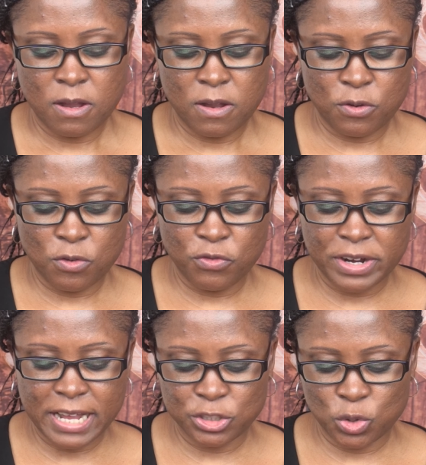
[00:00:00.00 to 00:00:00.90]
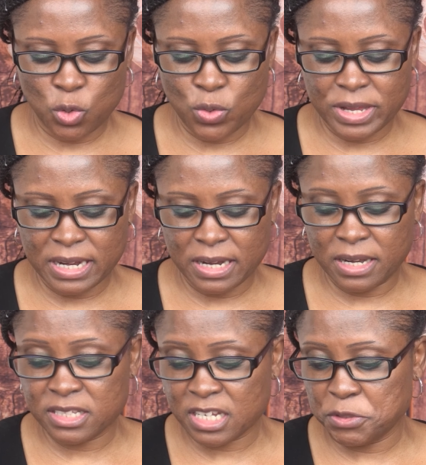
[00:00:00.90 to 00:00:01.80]
Don't forget to look in the
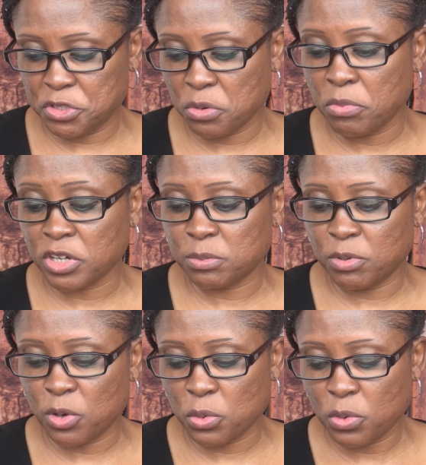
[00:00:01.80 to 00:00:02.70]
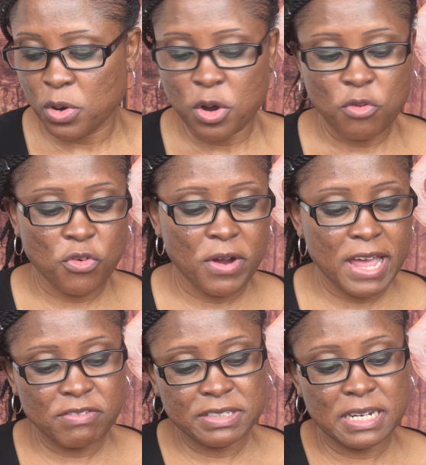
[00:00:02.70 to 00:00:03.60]
description box below for
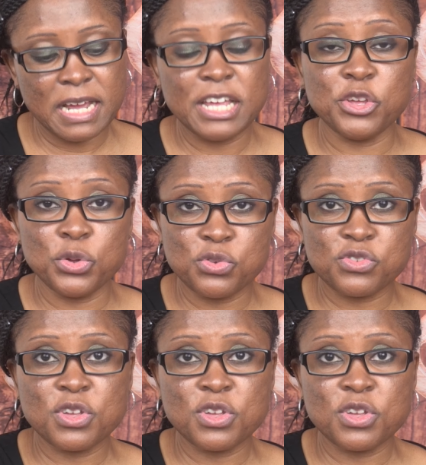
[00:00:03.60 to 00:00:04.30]
everything I use